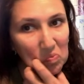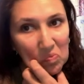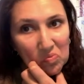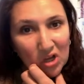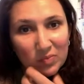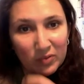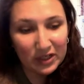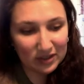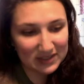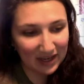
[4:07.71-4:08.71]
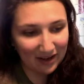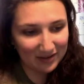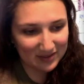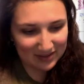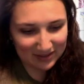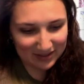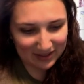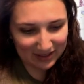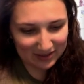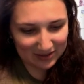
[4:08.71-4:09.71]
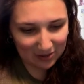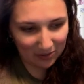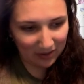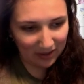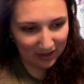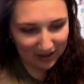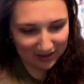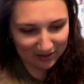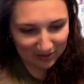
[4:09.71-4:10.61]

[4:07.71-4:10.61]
That's pretty good size. So undo.